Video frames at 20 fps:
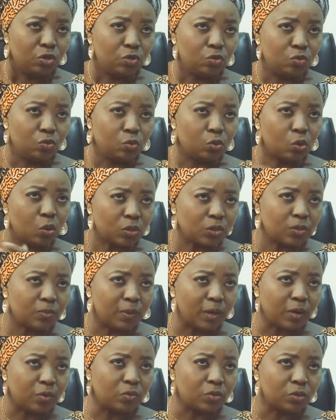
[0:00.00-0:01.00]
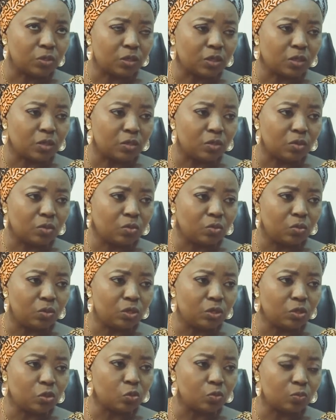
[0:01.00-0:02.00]
you talked about
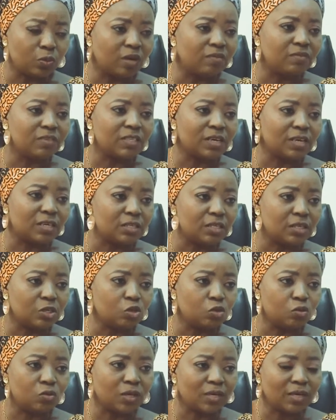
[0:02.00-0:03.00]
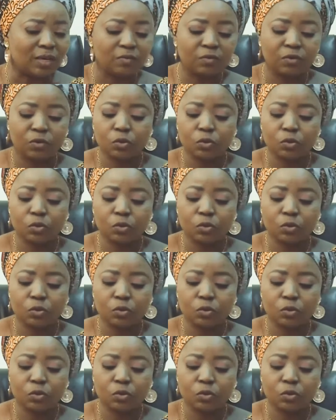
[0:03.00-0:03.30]
going into privatization, and I've